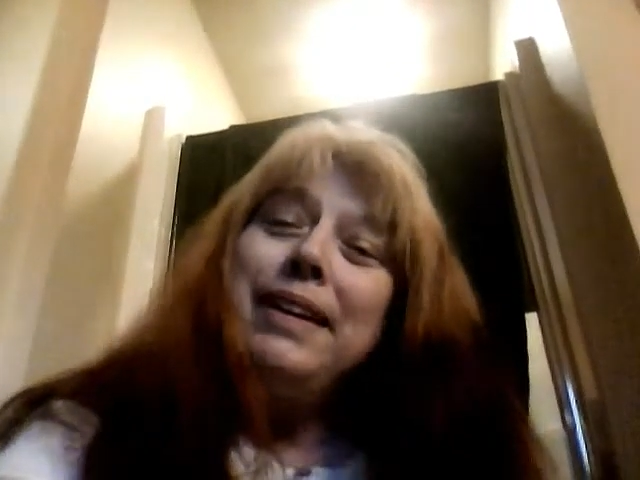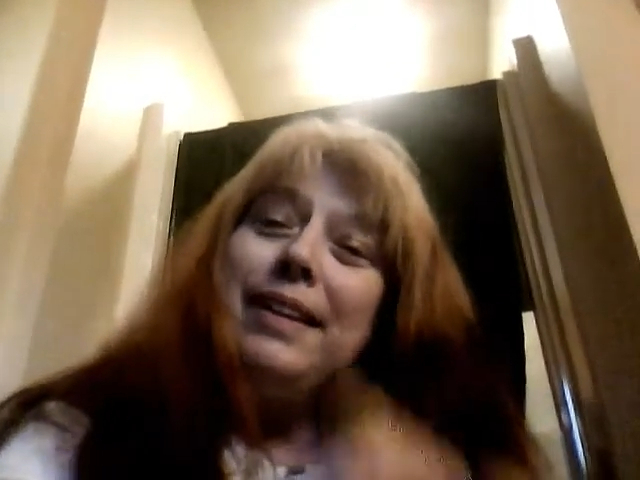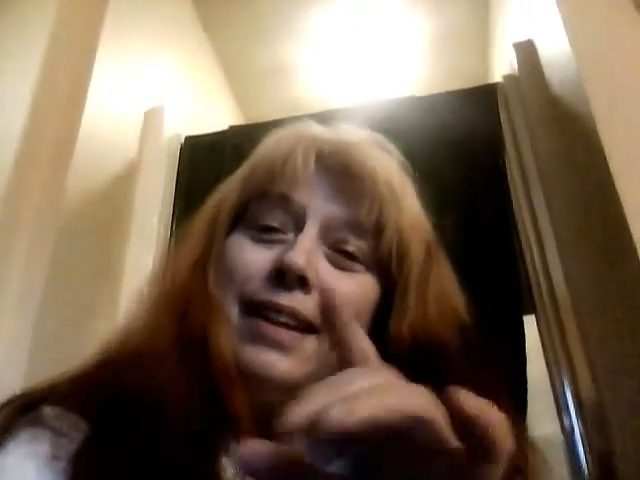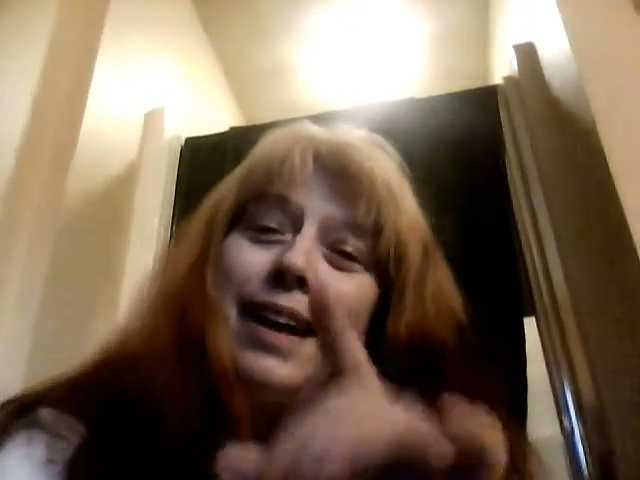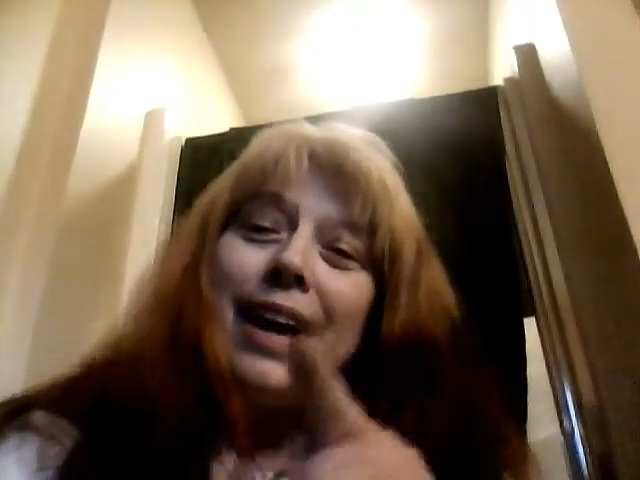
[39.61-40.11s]

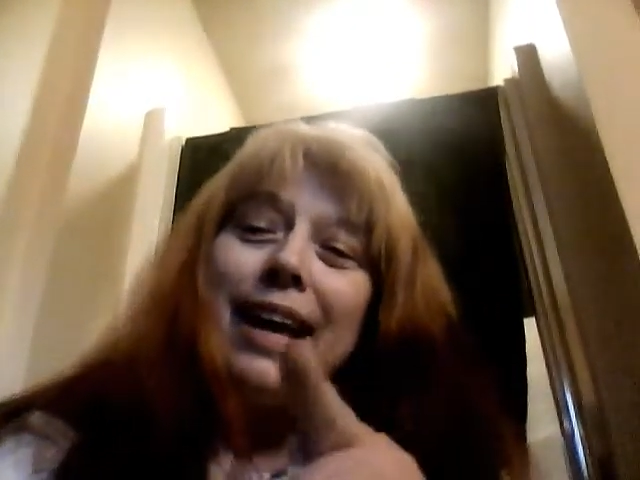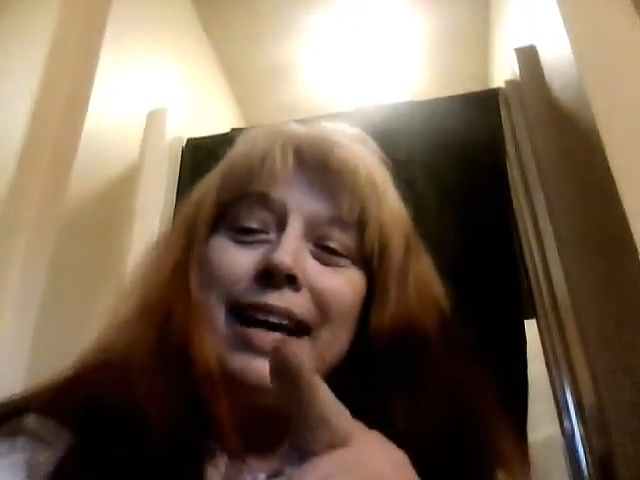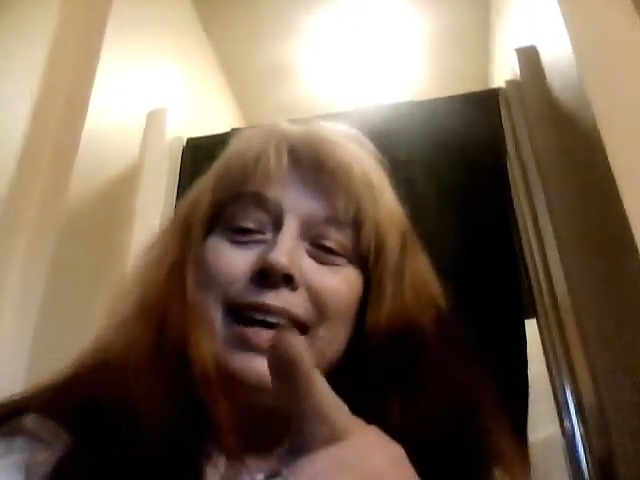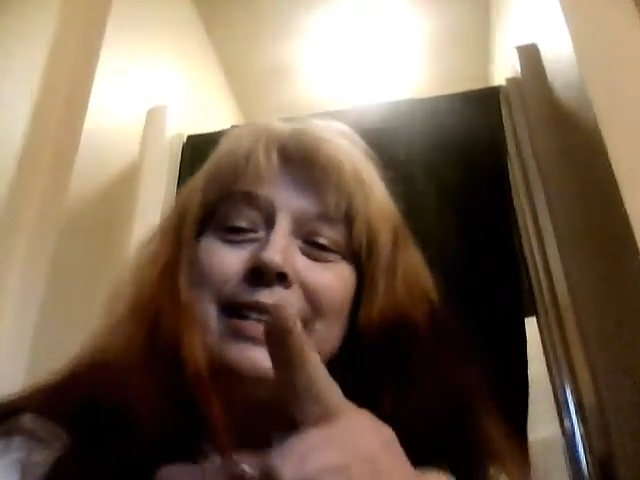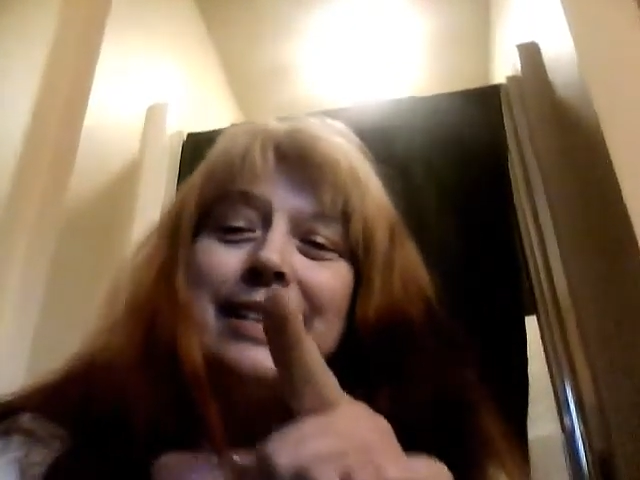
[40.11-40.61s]

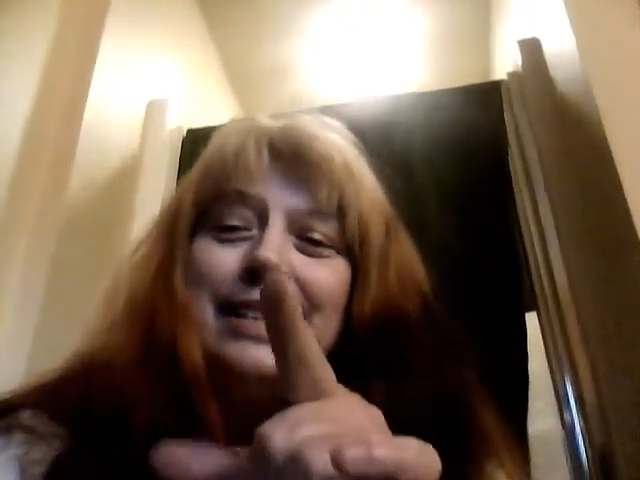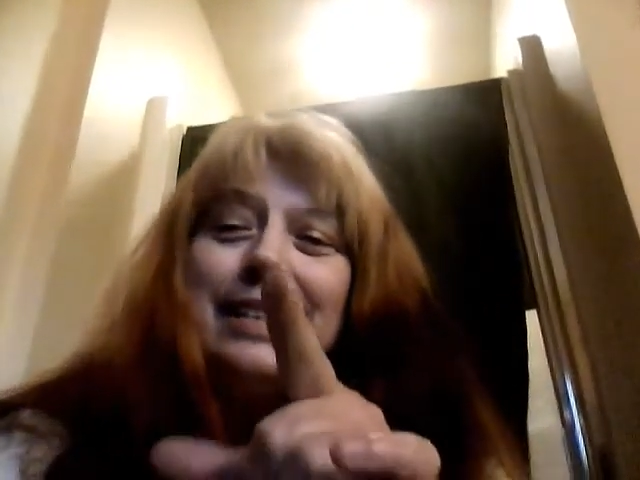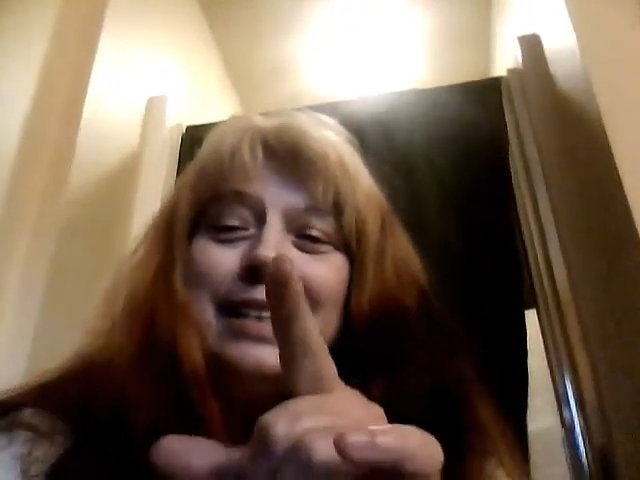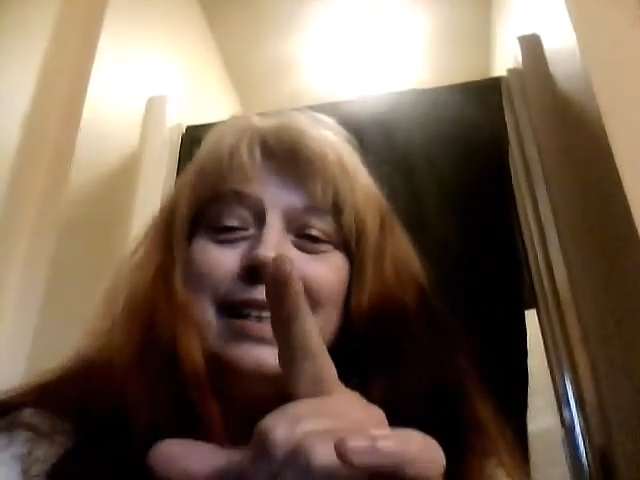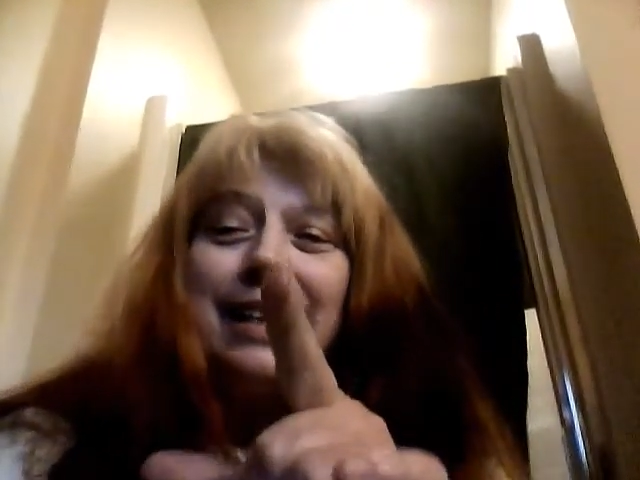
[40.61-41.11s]

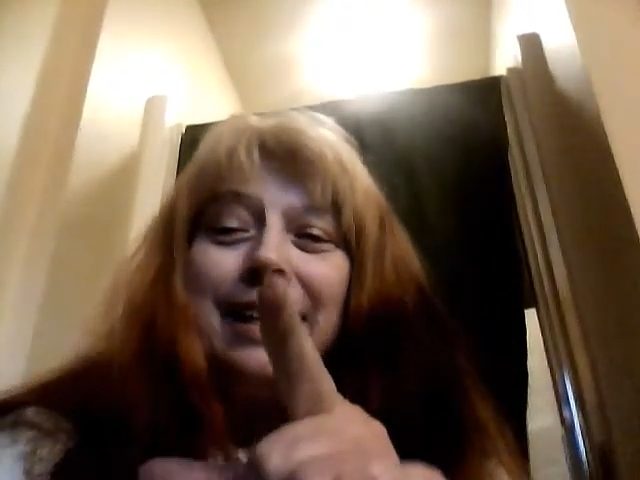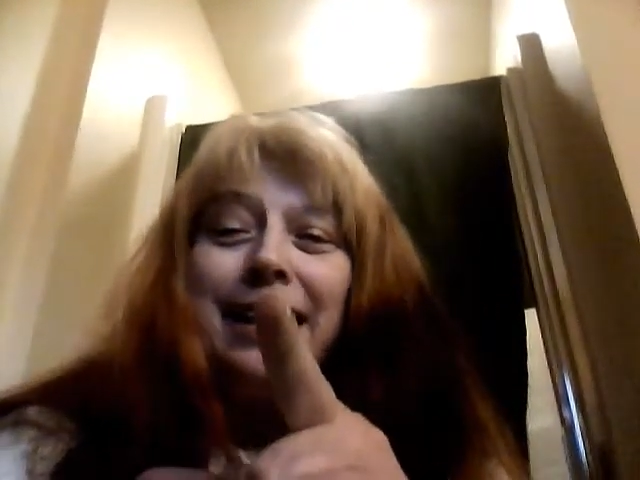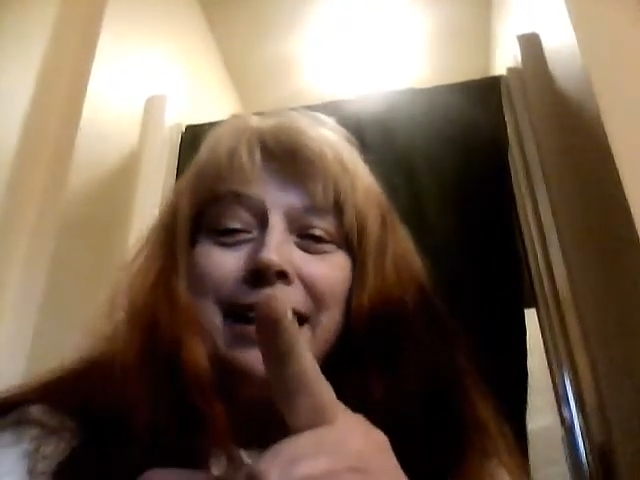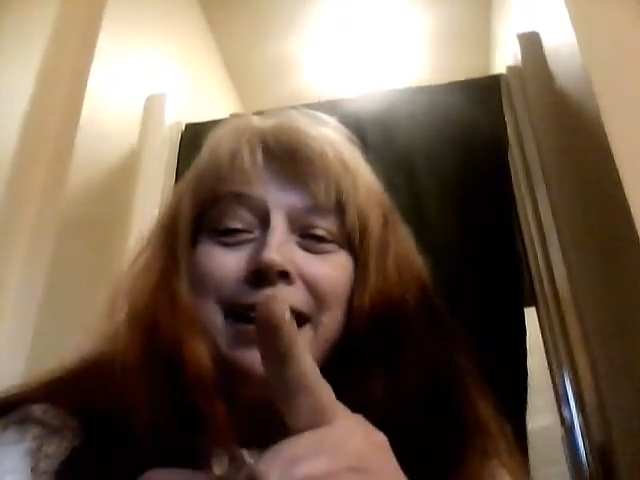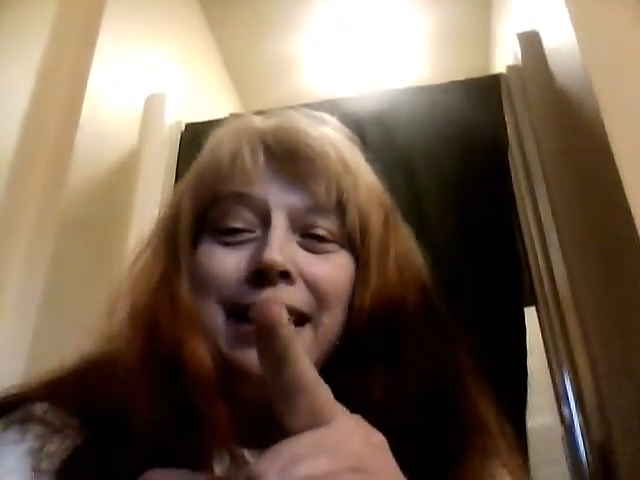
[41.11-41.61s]

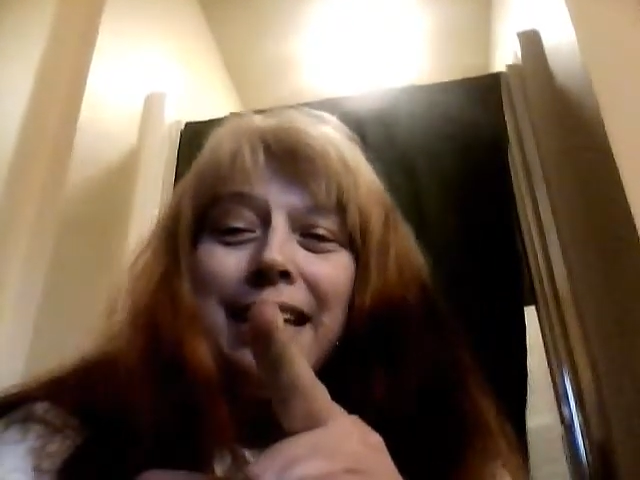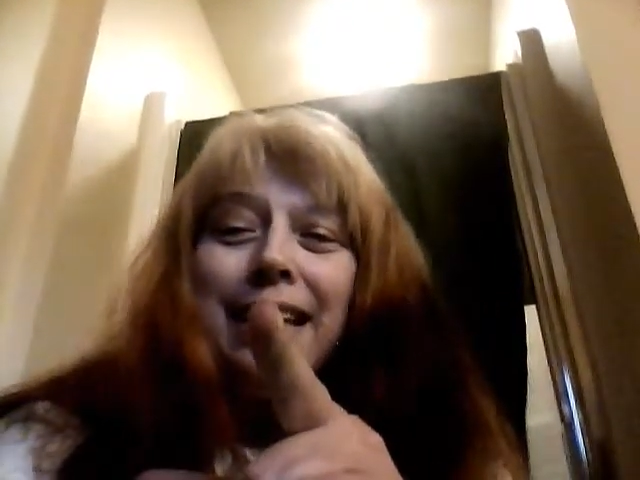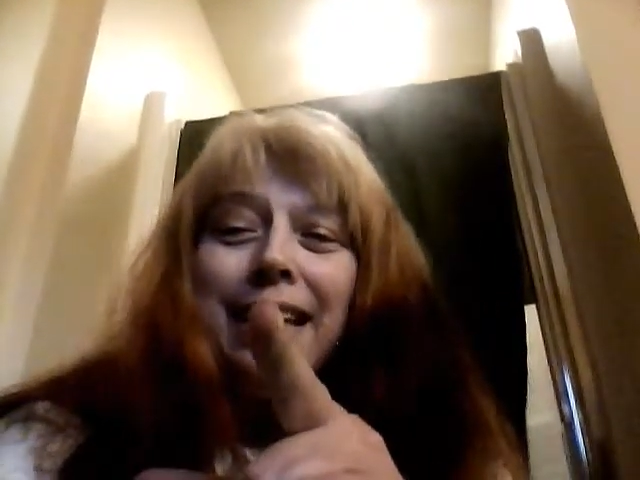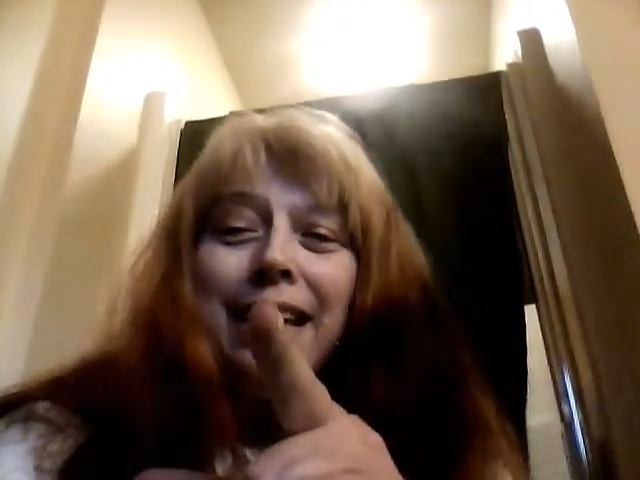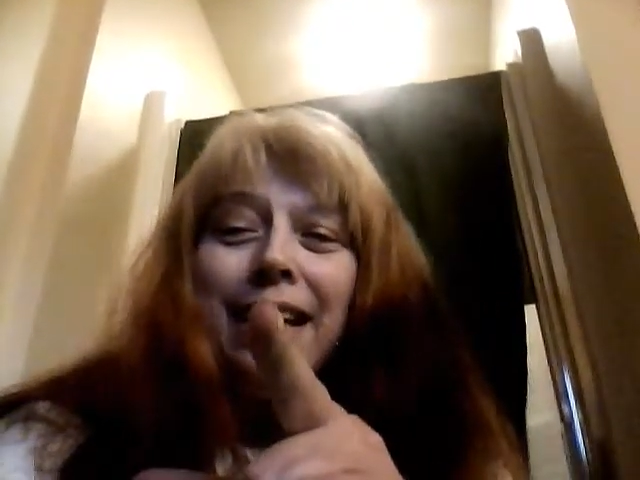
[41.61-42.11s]

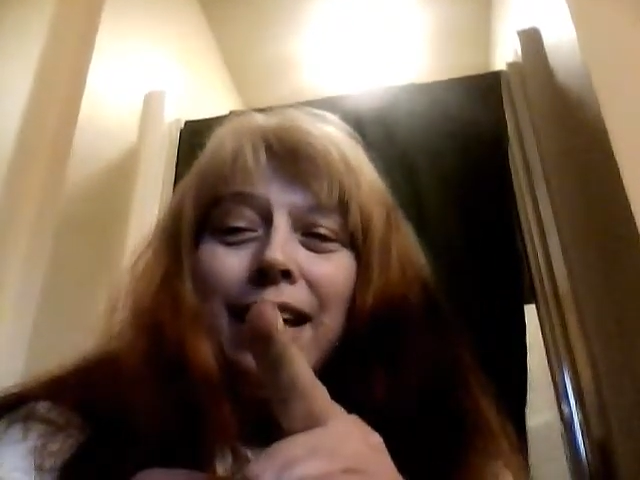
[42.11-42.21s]
nicely.